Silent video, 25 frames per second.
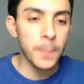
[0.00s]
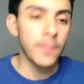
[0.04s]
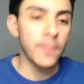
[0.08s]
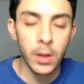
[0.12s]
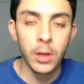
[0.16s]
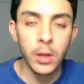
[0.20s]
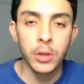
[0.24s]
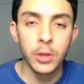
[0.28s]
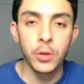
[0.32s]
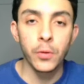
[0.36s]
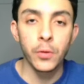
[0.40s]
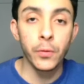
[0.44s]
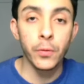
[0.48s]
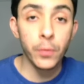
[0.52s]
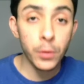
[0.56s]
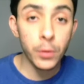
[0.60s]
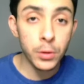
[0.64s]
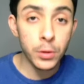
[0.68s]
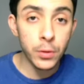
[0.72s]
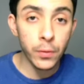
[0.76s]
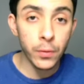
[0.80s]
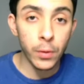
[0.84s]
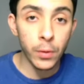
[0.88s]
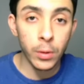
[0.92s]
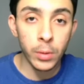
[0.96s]
So first
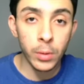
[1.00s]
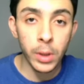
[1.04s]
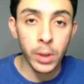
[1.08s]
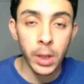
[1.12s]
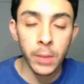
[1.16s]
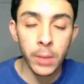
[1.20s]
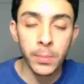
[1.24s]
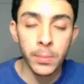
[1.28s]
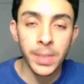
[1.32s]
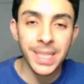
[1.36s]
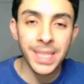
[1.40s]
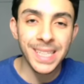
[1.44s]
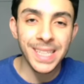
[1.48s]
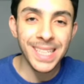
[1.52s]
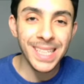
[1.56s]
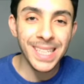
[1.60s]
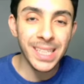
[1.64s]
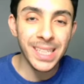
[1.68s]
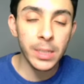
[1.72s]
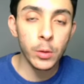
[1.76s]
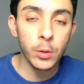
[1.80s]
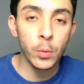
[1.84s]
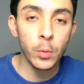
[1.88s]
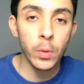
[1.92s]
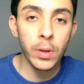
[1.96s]
of all, we're gonna be
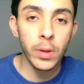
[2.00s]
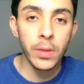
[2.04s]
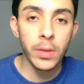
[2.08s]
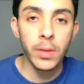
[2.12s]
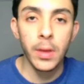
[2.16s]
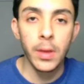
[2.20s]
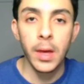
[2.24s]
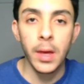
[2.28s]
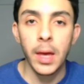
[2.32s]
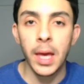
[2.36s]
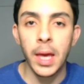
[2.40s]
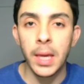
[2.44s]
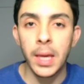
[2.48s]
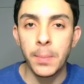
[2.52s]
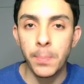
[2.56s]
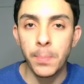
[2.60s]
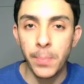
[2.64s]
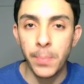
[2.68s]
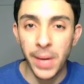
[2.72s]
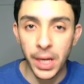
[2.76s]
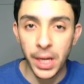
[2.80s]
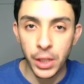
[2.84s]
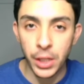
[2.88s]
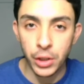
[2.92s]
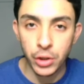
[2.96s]
dealing with a
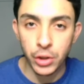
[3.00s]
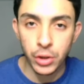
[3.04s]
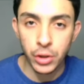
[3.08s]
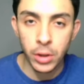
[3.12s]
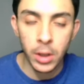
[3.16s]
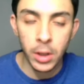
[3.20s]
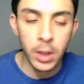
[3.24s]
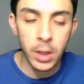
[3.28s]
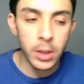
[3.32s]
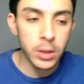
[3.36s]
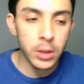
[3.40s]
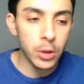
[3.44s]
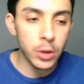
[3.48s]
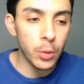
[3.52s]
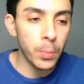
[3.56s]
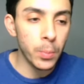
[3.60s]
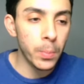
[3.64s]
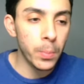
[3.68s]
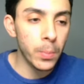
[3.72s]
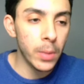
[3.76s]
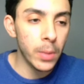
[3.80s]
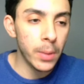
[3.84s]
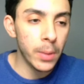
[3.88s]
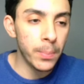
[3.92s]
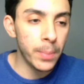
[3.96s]
page. So
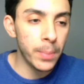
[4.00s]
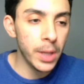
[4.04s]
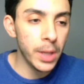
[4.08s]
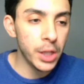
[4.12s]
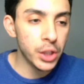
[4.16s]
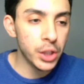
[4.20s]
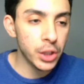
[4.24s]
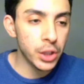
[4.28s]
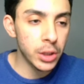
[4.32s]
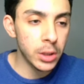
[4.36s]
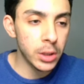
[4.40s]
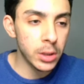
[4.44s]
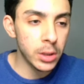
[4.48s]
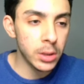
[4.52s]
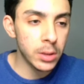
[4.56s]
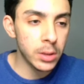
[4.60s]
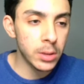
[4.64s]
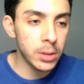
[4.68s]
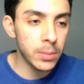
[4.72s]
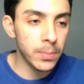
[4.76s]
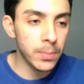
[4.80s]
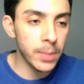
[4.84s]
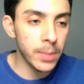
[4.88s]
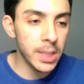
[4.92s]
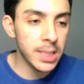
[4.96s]
a page is
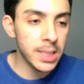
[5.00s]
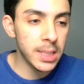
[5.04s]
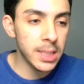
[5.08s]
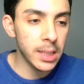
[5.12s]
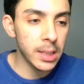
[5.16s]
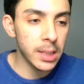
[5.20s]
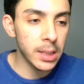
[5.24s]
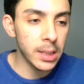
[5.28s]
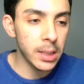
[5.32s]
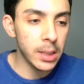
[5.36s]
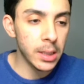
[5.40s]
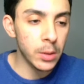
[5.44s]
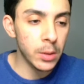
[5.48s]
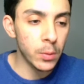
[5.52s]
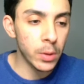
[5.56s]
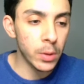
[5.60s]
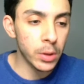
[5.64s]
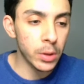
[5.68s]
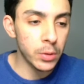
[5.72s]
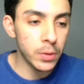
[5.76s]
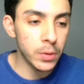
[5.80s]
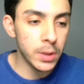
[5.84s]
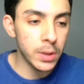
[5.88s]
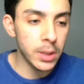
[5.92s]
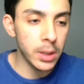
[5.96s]
basically what you
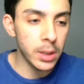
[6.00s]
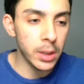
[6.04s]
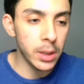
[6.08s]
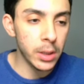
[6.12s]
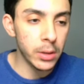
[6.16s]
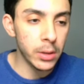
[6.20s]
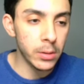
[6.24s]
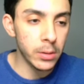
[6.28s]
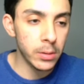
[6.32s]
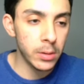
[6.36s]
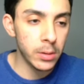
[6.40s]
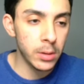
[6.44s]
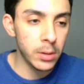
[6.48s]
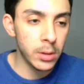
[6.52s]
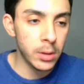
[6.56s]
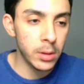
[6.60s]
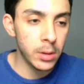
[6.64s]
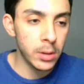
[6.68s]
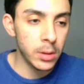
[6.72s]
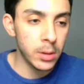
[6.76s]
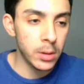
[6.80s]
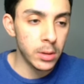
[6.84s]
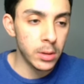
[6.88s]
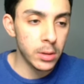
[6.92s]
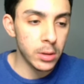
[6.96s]
see here.
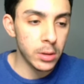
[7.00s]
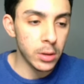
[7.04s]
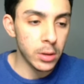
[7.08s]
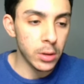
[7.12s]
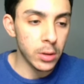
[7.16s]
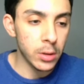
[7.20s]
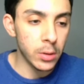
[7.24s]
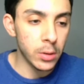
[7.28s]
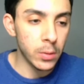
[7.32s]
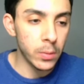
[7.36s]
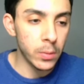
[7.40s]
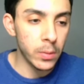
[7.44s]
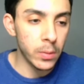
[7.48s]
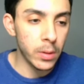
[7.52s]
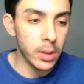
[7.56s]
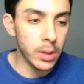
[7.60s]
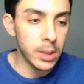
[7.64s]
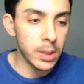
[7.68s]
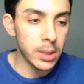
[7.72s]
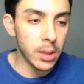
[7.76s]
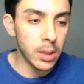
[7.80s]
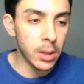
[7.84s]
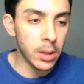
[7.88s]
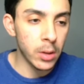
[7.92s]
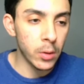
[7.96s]
So these
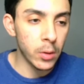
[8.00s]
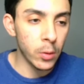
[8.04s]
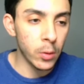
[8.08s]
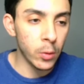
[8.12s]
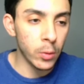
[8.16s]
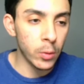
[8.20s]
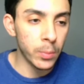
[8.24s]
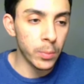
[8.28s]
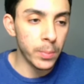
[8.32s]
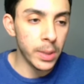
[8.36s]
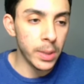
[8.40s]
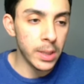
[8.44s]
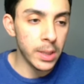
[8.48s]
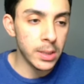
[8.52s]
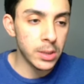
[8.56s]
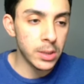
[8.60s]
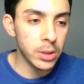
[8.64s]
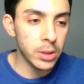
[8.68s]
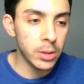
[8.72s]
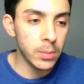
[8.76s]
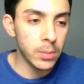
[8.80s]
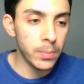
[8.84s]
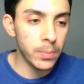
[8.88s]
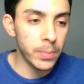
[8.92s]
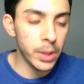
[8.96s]
are all
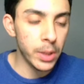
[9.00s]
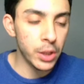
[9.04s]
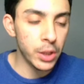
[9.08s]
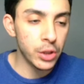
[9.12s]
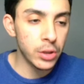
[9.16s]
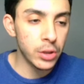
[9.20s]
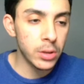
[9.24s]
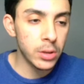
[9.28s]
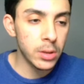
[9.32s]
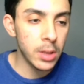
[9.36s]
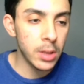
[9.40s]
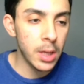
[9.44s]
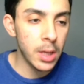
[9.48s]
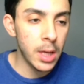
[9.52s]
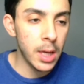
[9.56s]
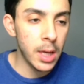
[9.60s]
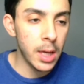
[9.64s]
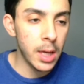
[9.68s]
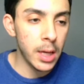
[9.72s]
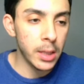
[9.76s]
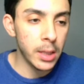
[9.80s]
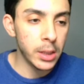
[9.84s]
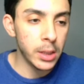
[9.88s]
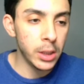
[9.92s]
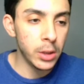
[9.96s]
pages,
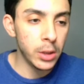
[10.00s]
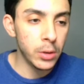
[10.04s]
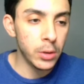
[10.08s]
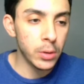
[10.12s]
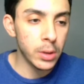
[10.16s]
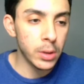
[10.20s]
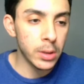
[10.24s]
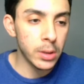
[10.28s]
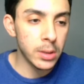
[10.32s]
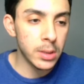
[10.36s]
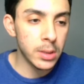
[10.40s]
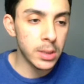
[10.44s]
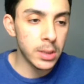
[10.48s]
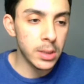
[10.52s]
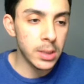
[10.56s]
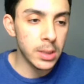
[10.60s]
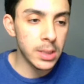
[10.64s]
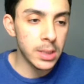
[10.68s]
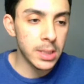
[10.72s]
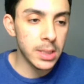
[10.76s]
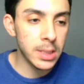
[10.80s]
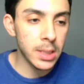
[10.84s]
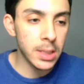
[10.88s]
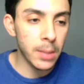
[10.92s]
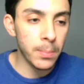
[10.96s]
and here you can see
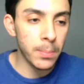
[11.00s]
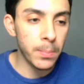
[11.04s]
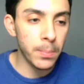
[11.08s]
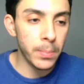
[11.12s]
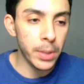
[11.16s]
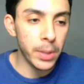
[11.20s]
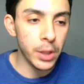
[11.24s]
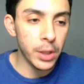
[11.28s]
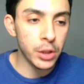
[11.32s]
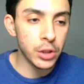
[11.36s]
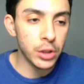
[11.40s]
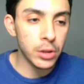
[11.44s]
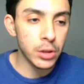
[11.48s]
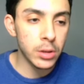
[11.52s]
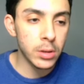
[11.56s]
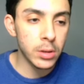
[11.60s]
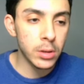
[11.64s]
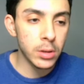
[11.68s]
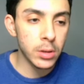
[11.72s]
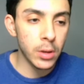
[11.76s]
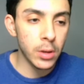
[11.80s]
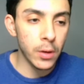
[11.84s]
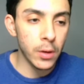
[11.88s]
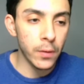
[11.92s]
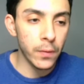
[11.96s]
sub pages
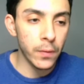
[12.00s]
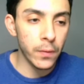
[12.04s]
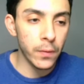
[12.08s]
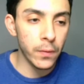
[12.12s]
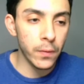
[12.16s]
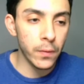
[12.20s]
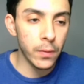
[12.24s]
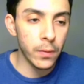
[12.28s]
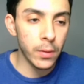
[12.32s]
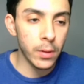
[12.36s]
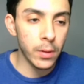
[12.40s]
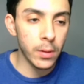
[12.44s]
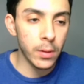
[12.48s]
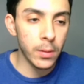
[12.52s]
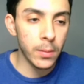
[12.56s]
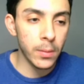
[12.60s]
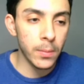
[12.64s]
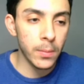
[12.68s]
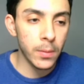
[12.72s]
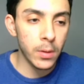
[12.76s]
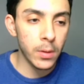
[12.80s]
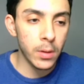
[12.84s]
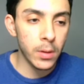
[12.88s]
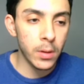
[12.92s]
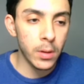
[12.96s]
of
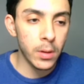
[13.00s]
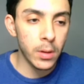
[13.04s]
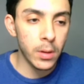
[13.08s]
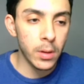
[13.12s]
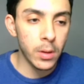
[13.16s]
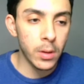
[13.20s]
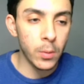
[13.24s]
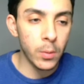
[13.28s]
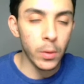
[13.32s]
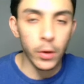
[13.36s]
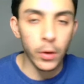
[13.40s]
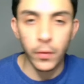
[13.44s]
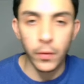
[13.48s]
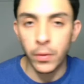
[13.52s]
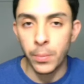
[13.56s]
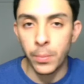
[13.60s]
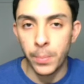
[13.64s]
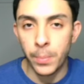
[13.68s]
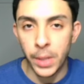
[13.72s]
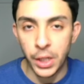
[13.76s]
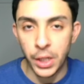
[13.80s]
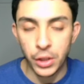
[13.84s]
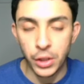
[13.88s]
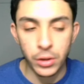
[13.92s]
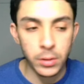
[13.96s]
one of the
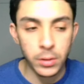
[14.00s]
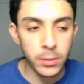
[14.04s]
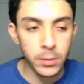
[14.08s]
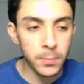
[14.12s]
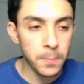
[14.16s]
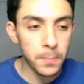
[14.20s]
pages.